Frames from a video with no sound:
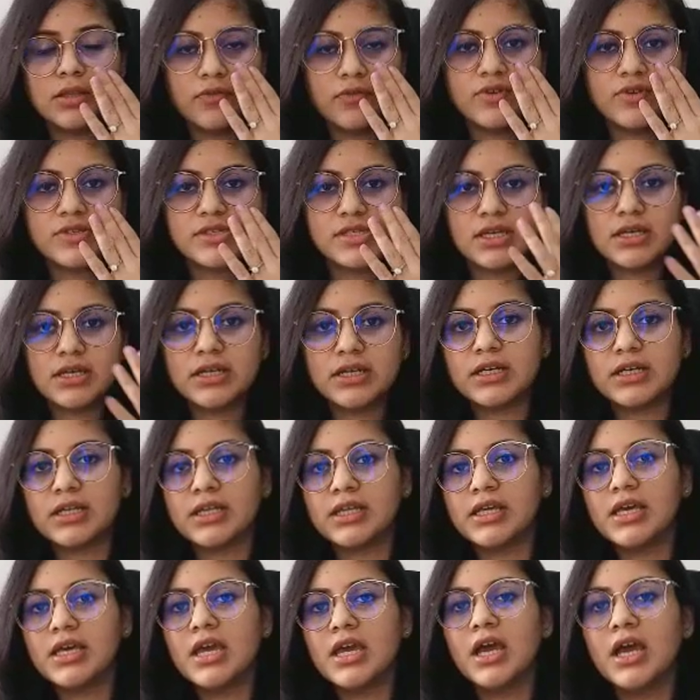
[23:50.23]
in the
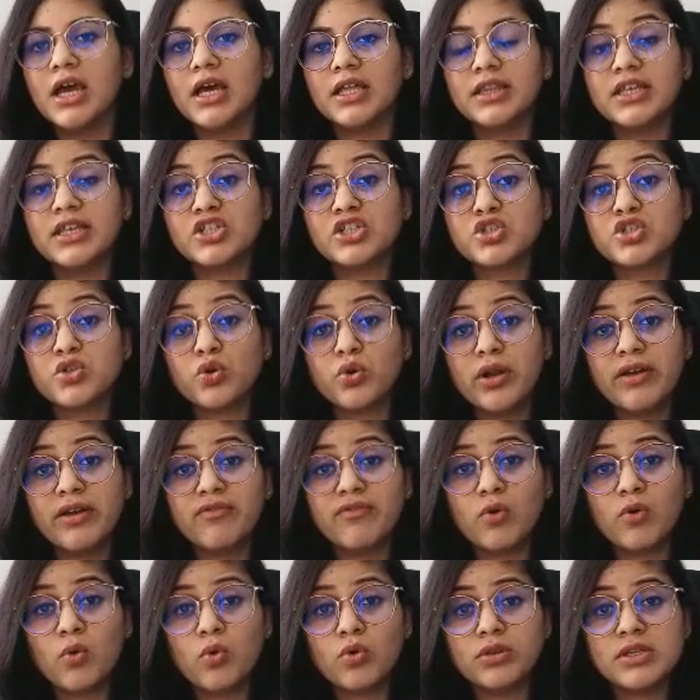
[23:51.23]
vicinity, they should
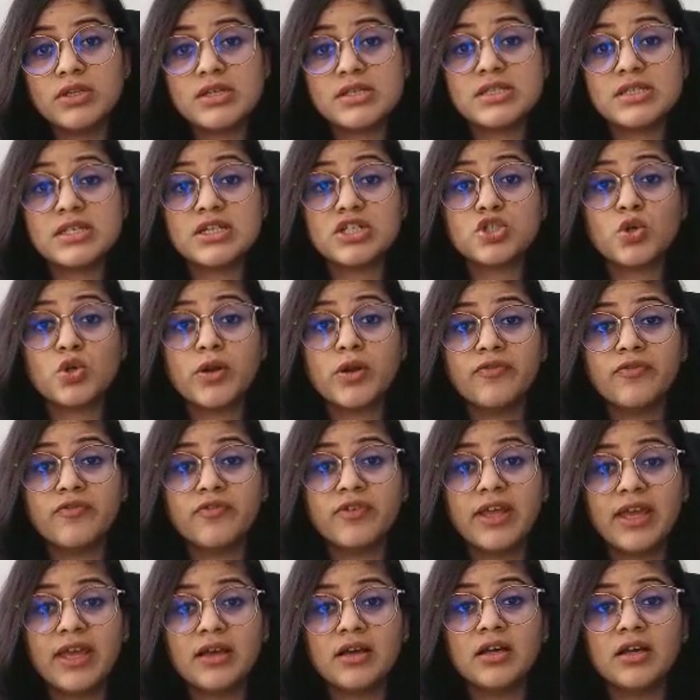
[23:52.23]
have known this. They should
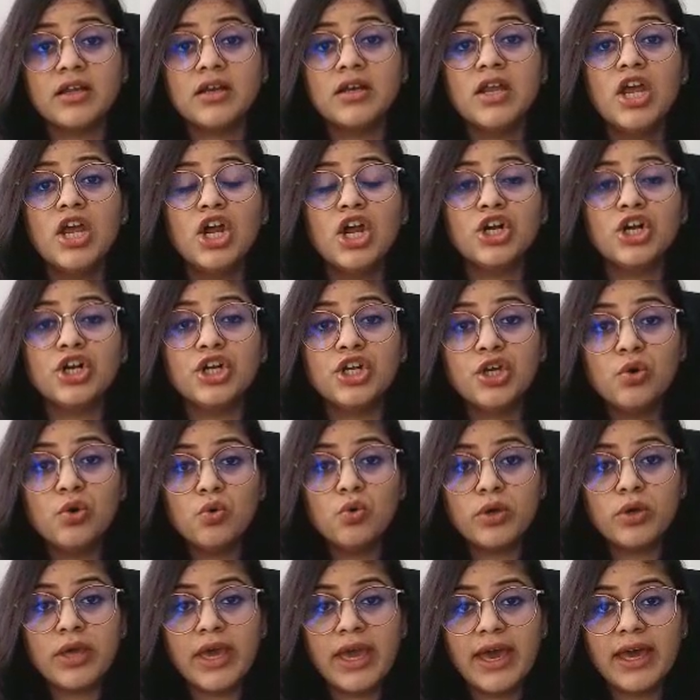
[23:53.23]
have taken
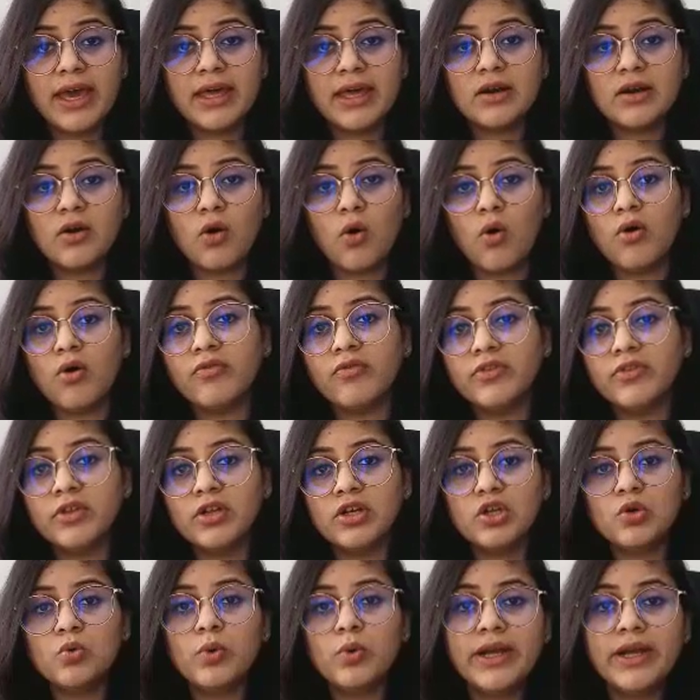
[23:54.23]
due care of
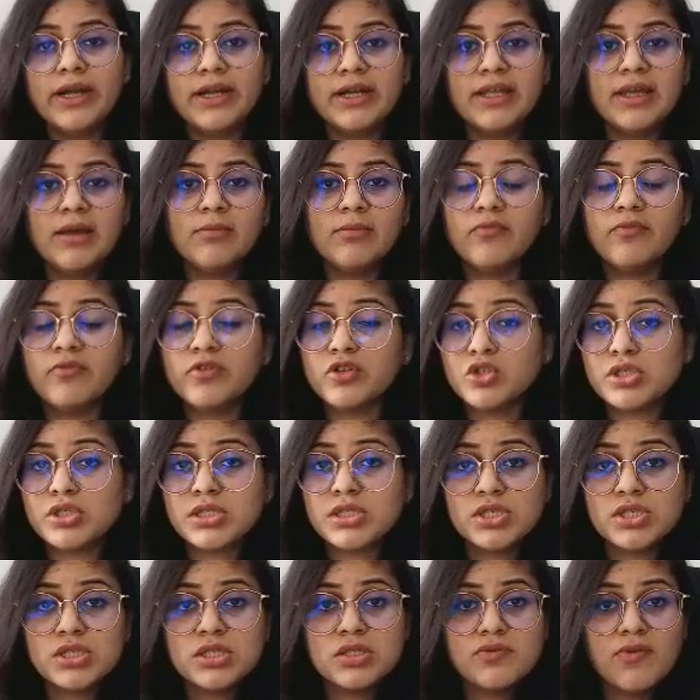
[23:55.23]
the new ATM, which
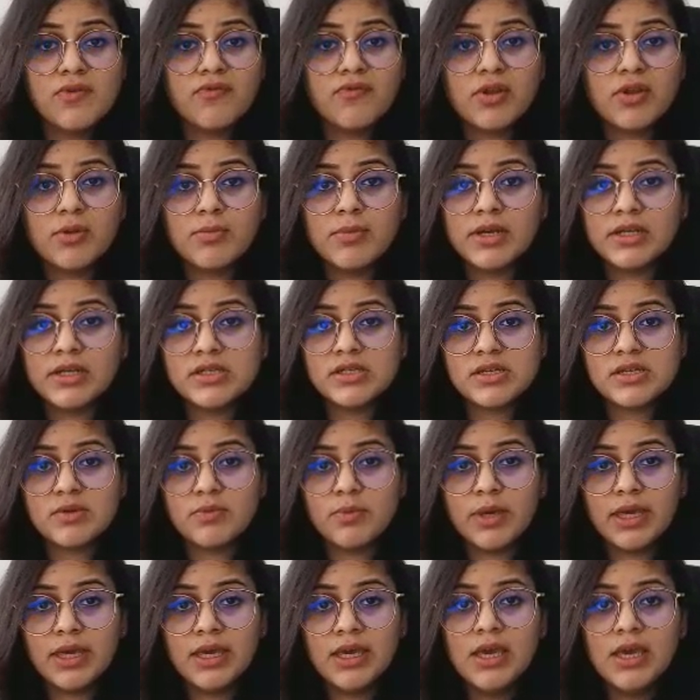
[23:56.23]
is just 50 meters
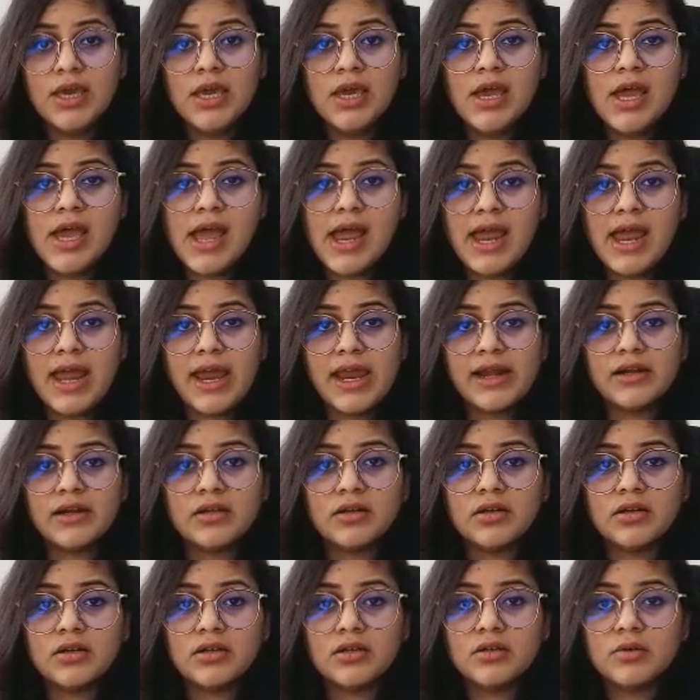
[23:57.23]
away,
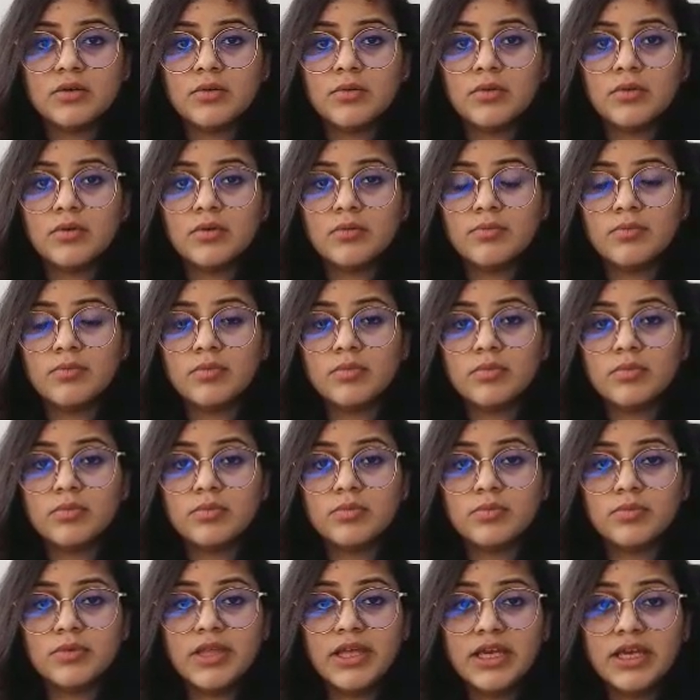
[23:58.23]
and
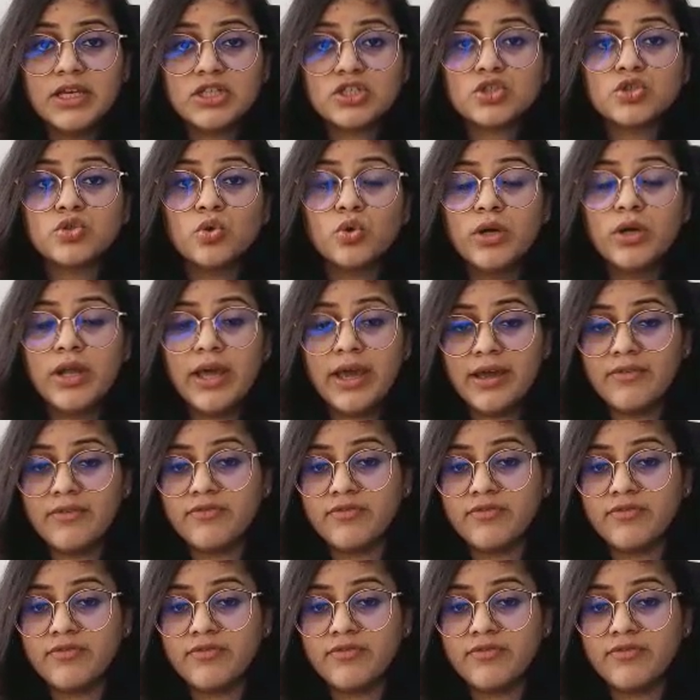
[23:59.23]
they should